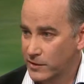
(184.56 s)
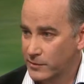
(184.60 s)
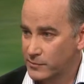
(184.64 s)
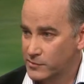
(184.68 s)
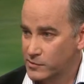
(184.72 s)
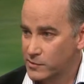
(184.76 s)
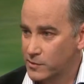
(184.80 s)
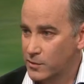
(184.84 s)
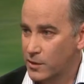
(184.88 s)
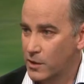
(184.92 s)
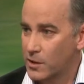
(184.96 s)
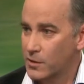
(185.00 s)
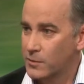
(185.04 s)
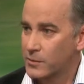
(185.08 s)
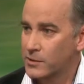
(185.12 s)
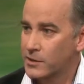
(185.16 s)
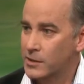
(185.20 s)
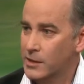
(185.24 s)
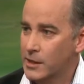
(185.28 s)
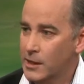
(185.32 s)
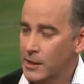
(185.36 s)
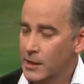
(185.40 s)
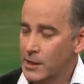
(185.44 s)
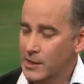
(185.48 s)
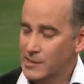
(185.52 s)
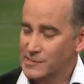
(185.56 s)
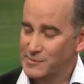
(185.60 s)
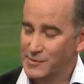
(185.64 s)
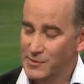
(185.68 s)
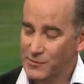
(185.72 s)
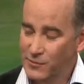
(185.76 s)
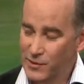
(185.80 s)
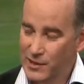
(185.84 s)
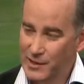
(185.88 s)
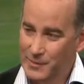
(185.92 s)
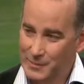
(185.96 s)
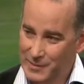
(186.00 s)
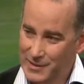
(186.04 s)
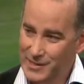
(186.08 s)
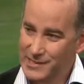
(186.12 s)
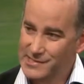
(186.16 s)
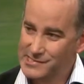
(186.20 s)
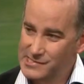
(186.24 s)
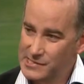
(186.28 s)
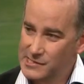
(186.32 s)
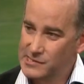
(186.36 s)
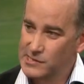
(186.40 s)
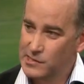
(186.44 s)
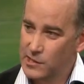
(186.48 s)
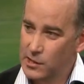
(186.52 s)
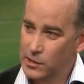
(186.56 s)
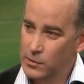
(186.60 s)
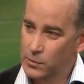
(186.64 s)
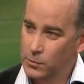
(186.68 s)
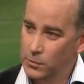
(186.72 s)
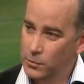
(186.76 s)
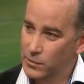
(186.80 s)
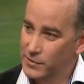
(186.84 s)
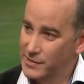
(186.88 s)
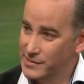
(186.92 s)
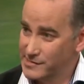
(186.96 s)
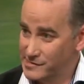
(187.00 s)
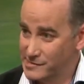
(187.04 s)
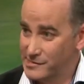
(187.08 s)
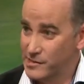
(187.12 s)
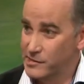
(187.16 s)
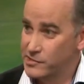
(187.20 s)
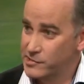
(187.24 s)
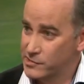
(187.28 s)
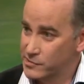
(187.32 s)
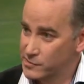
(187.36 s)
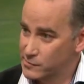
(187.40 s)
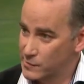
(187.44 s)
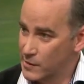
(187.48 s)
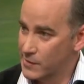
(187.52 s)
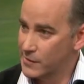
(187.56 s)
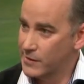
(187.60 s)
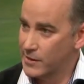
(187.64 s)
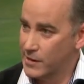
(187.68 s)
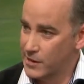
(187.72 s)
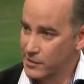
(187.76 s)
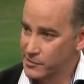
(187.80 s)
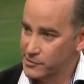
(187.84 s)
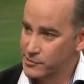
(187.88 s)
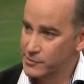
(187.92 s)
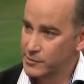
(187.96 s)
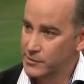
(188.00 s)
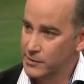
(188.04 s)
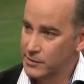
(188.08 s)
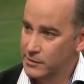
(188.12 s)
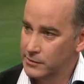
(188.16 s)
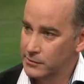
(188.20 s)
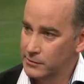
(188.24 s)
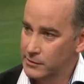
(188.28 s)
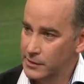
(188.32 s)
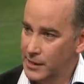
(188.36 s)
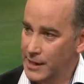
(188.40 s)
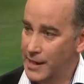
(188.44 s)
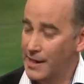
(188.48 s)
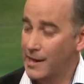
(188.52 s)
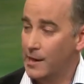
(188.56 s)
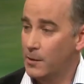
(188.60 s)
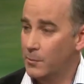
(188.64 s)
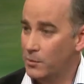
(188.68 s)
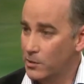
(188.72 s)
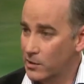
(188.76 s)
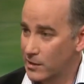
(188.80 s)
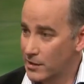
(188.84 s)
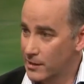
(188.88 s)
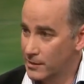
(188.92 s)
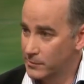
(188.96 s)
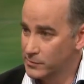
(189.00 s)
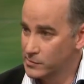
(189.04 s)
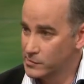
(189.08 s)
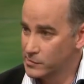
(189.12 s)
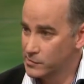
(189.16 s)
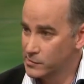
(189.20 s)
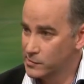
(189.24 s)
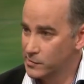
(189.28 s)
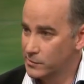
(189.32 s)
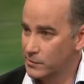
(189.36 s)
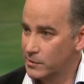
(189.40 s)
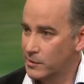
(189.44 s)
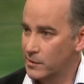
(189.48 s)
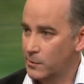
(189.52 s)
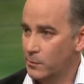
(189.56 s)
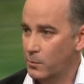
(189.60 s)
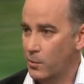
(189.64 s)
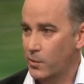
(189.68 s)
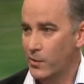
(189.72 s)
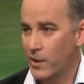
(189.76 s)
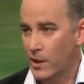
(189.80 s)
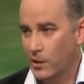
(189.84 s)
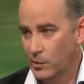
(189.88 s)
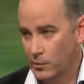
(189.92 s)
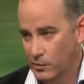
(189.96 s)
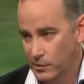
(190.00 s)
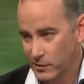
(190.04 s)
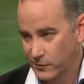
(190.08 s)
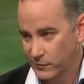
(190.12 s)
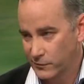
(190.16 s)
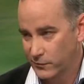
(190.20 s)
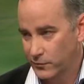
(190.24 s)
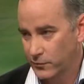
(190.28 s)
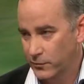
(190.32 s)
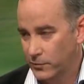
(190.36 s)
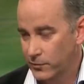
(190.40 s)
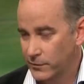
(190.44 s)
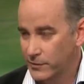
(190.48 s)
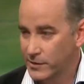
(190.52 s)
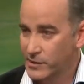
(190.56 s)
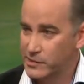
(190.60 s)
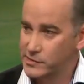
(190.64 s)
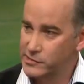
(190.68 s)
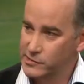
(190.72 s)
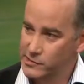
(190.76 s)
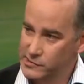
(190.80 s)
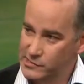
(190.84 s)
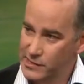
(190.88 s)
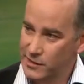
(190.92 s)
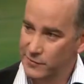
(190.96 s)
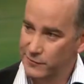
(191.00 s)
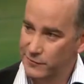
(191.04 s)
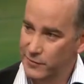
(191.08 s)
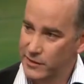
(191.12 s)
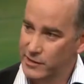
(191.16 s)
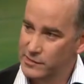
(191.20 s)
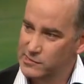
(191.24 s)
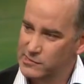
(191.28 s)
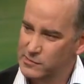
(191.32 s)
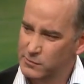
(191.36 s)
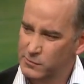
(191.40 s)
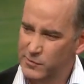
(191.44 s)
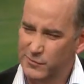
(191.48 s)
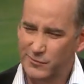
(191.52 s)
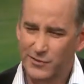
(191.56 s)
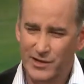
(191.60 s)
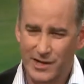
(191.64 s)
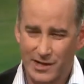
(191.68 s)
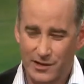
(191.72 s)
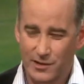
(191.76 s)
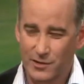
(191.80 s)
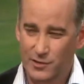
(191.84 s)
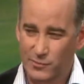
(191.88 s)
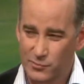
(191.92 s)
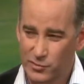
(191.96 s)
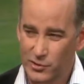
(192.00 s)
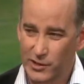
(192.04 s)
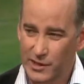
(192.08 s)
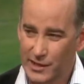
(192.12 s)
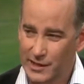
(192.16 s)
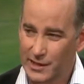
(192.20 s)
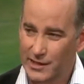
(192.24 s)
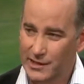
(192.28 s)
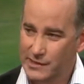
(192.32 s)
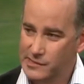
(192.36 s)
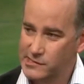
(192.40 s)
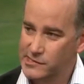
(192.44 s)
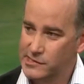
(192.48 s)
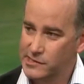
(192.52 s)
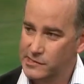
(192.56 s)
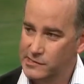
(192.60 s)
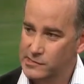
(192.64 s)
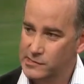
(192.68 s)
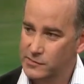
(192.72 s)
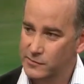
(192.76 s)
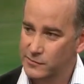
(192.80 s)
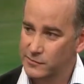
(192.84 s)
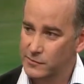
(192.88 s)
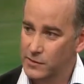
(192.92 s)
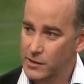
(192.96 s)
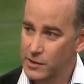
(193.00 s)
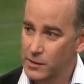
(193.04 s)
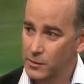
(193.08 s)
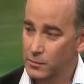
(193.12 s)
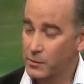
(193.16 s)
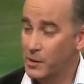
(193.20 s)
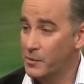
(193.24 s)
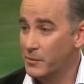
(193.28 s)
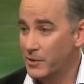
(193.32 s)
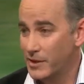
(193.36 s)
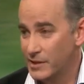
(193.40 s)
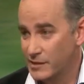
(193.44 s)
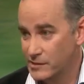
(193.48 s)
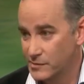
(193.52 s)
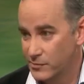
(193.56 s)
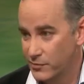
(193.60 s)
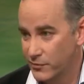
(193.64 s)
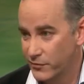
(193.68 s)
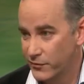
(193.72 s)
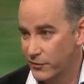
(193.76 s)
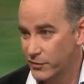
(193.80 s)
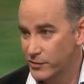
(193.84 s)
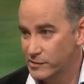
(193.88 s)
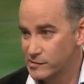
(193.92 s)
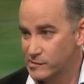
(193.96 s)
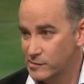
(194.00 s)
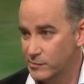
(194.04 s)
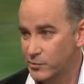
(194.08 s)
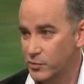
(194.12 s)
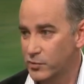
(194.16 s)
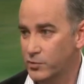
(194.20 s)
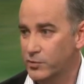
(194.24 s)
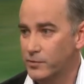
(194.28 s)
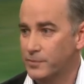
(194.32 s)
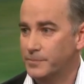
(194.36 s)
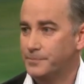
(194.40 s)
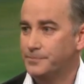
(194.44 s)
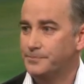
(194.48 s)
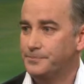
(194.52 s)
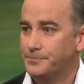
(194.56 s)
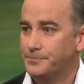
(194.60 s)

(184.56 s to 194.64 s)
clubs grow. And it's been really pleasing to go to all of these sessions around the country and hear what clubs are doing and what they're looking for and the issues they face, and we've now got a pretty clear sense of where we need to provide support.